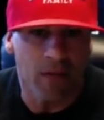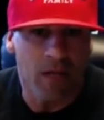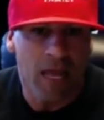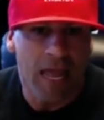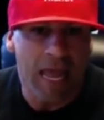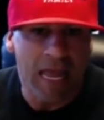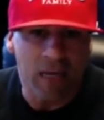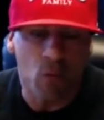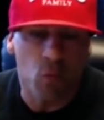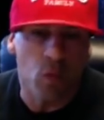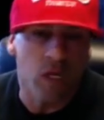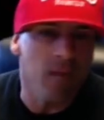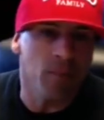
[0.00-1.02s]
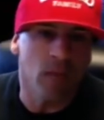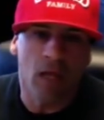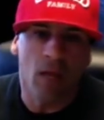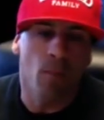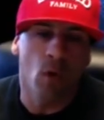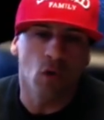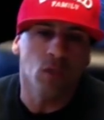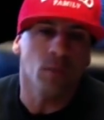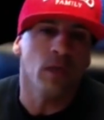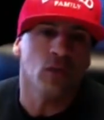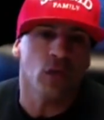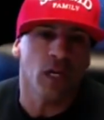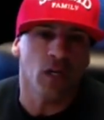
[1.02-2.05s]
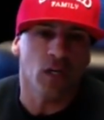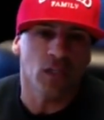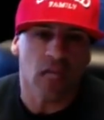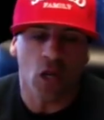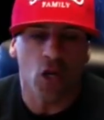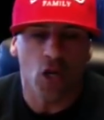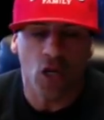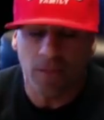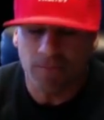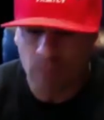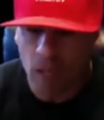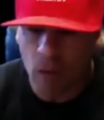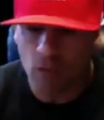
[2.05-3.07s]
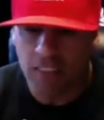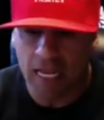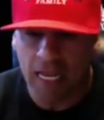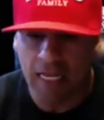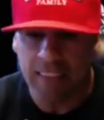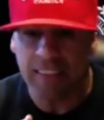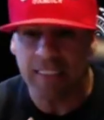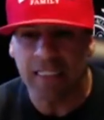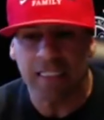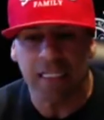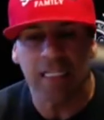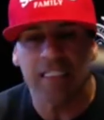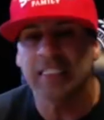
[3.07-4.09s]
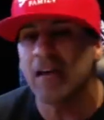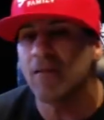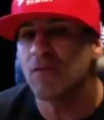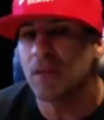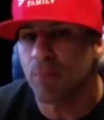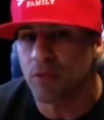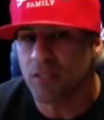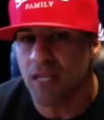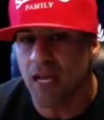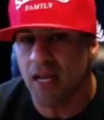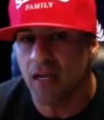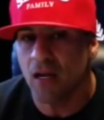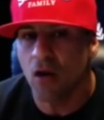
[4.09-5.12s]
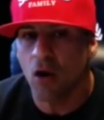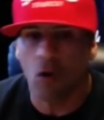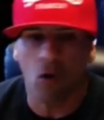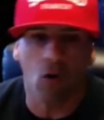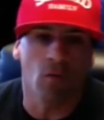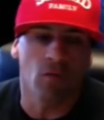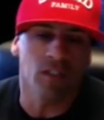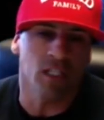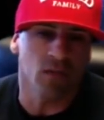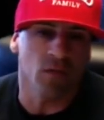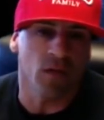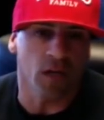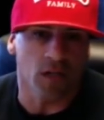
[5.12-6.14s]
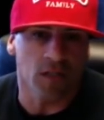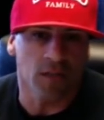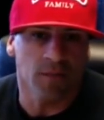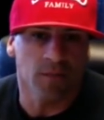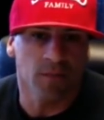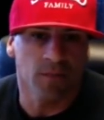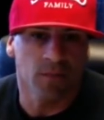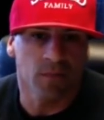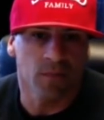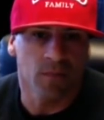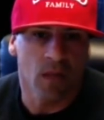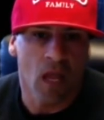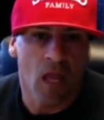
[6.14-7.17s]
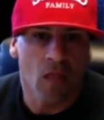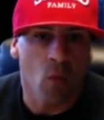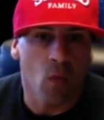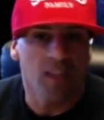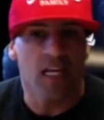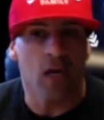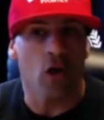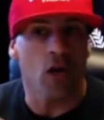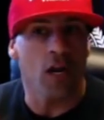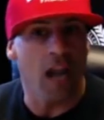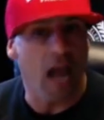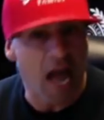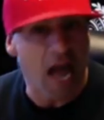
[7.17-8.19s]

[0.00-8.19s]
and reap. Most of my trainers, a good, I would say 60 to 70% are over six figures. The ones that are not